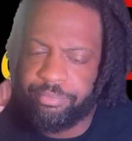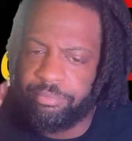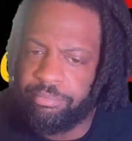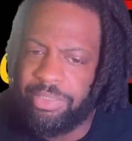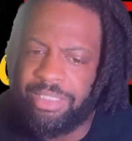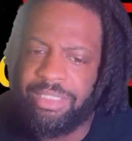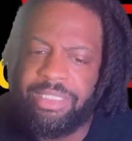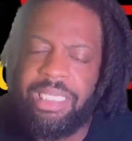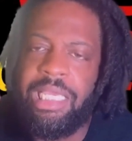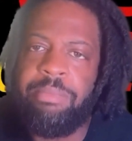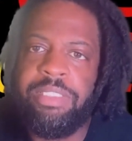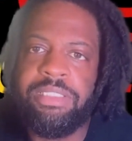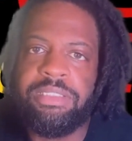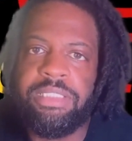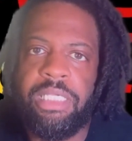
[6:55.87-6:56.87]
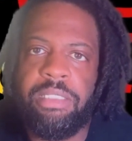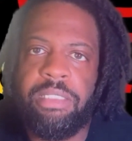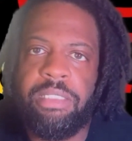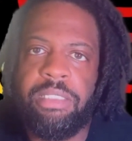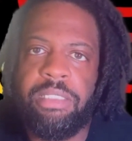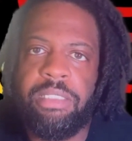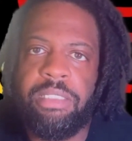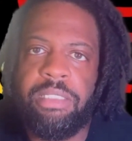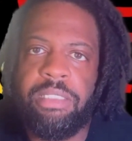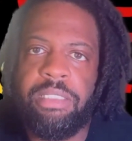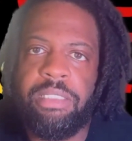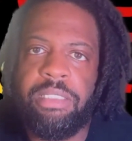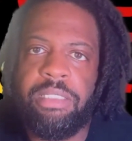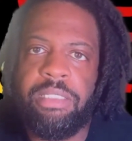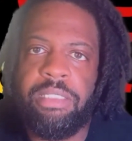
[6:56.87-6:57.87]
But it can be the same state, but
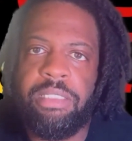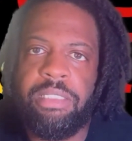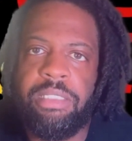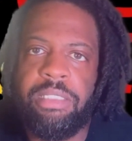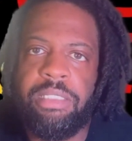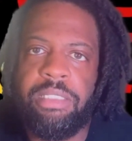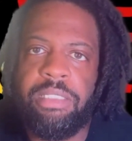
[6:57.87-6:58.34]
different states